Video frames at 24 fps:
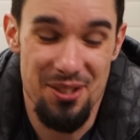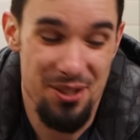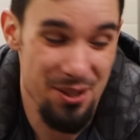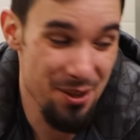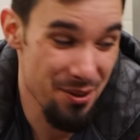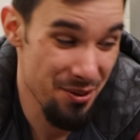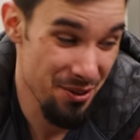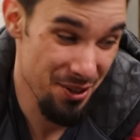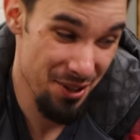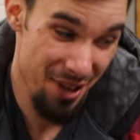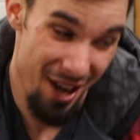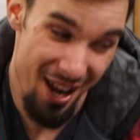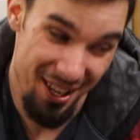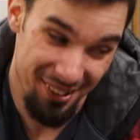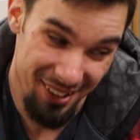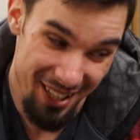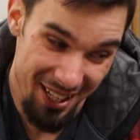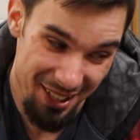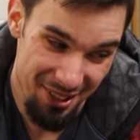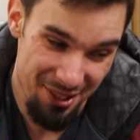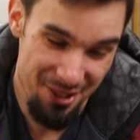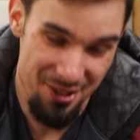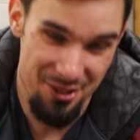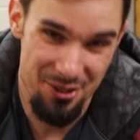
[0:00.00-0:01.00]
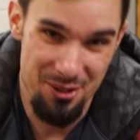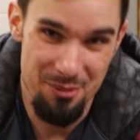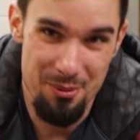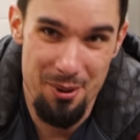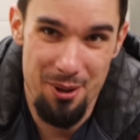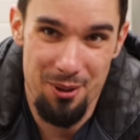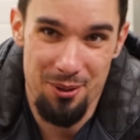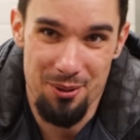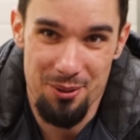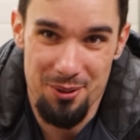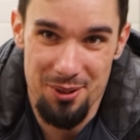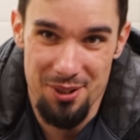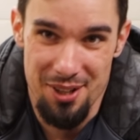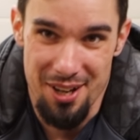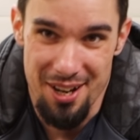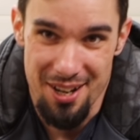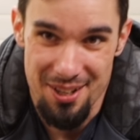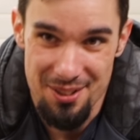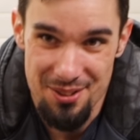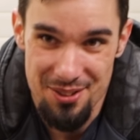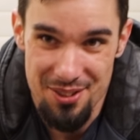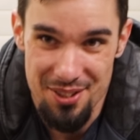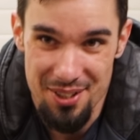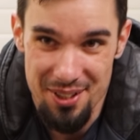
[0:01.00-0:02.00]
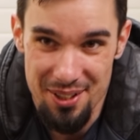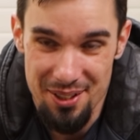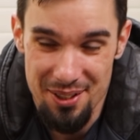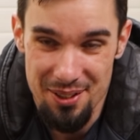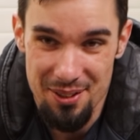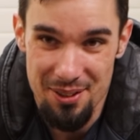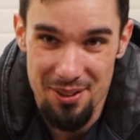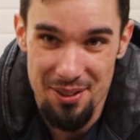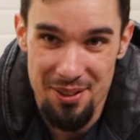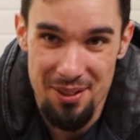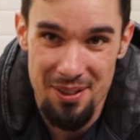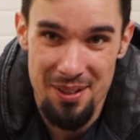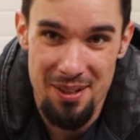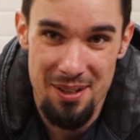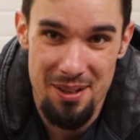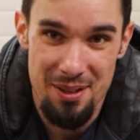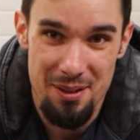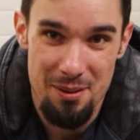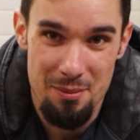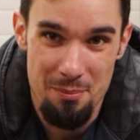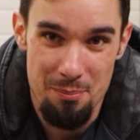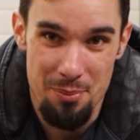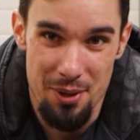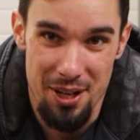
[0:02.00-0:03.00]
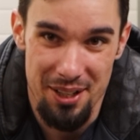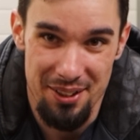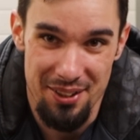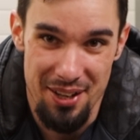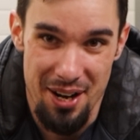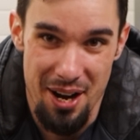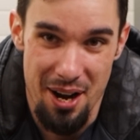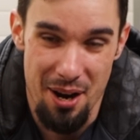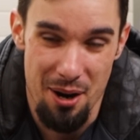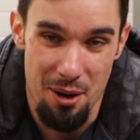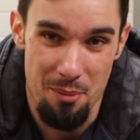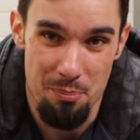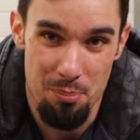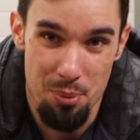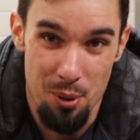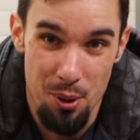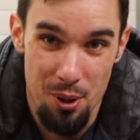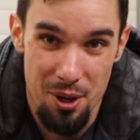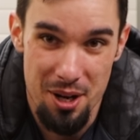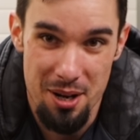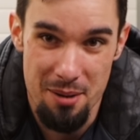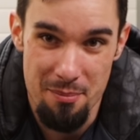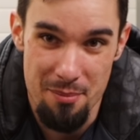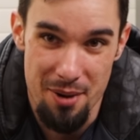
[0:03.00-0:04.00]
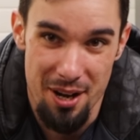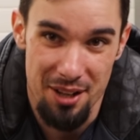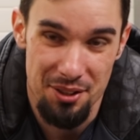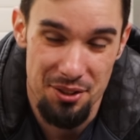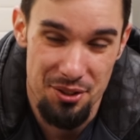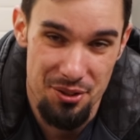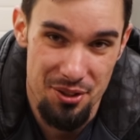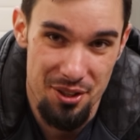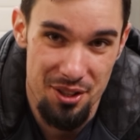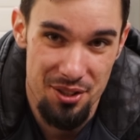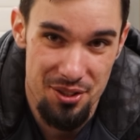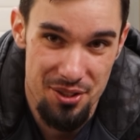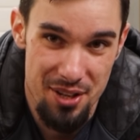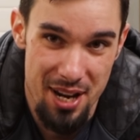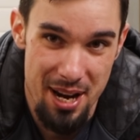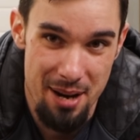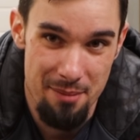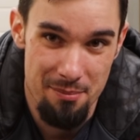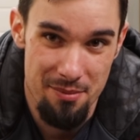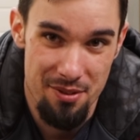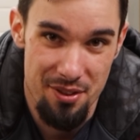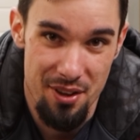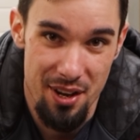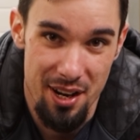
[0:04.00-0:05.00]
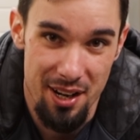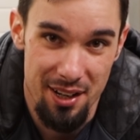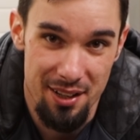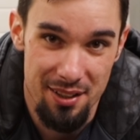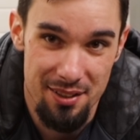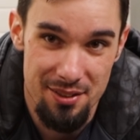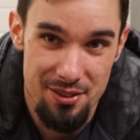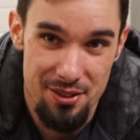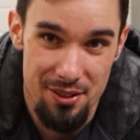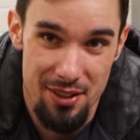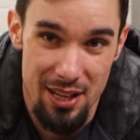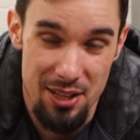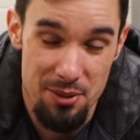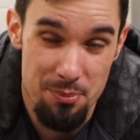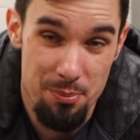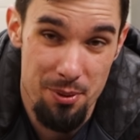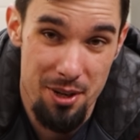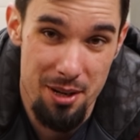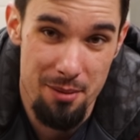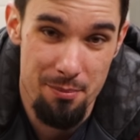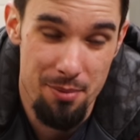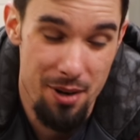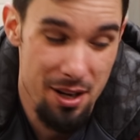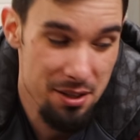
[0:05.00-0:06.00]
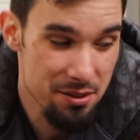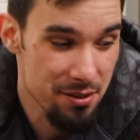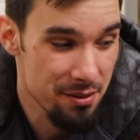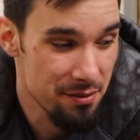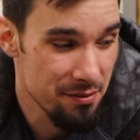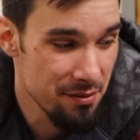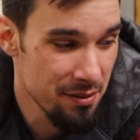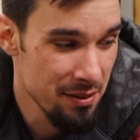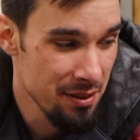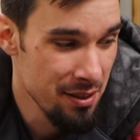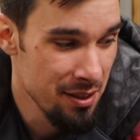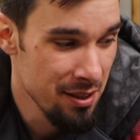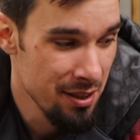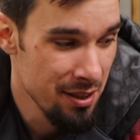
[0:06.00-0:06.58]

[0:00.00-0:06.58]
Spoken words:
So they're not lighter than the MotoClaws, but they are pretty much the same thing. So that's pretty impressive.